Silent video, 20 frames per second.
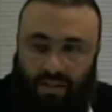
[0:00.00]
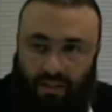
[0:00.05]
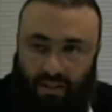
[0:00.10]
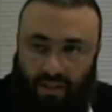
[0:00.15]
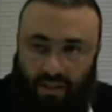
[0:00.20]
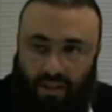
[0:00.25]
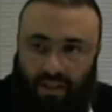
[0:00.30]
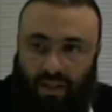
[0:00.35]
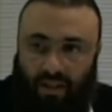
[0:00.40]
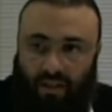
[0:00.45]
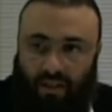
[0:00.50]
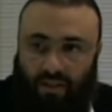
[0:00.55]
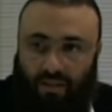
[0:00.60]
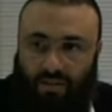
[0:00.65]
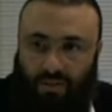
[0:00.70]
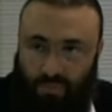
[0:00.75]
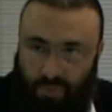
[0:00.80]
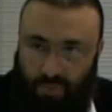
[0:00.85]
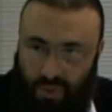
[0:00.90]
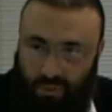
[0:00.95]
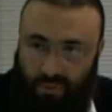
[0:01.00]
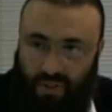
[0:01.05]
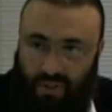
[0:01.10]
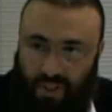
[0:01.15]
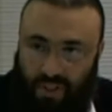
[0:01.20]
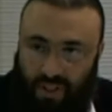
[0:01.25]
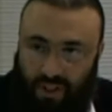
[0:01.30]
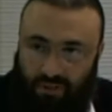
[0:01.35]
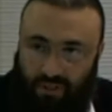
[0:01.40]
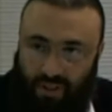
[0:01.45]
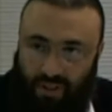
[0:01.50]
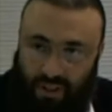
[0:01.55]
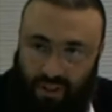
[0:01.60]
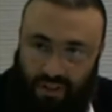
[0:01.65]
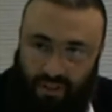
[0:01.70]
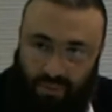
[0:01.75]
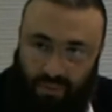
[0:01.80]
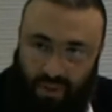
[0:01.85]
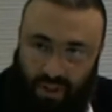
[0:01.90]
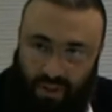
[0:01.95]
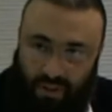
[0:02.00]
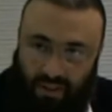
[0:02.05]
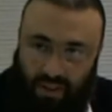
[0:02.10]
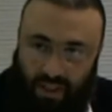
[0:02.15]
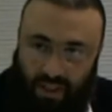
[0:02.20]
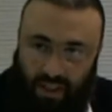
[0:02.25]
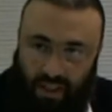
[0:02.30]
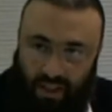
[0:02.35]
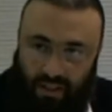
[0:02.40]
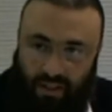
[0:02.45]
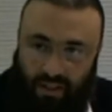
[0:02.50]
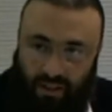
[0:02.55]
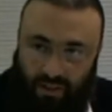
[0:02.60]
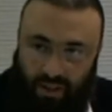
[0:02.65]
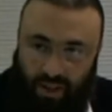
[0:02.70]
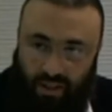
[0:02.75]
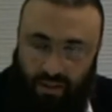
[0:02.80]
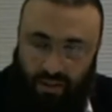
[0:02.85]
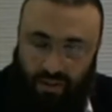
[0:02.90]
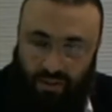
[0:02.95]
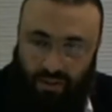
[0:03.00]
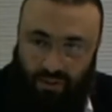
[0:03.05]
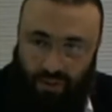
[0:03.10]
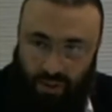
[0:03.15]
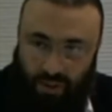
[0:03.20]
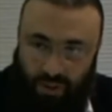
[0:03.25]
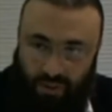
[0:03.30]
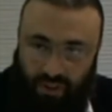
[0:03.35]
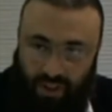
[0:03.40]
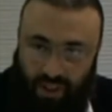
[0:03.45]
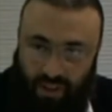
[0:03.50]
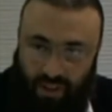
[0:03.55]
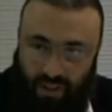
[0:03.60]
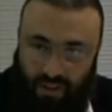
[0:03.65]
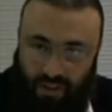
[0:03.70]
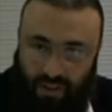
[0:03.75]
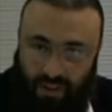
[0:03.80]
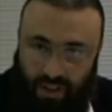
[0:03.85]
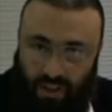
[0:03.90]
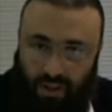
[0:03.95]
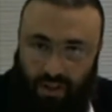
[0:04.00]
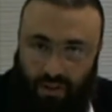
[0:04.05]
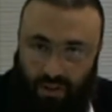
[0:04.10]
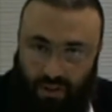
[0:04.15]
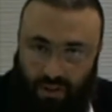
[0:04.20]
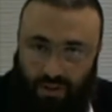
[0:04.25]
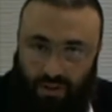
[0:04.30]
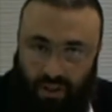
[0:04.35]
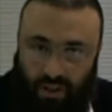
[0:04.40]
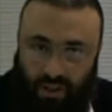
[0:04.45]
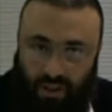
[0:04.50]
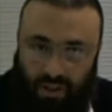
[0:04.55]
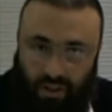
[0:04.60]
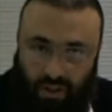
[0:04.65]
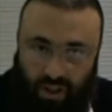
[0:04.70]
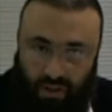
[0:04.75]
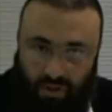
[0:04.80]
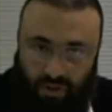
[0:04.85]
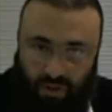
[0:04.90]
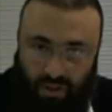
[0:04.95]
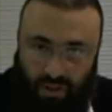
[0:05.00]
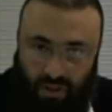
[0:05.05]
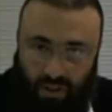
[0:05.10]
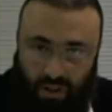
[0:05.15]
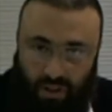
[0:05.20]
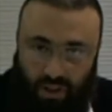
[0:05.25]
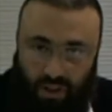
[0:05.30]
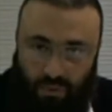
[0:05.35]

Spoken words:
the supremacy of Allah subhanahu wa ta'ala, the creator of all things, because you are a creature.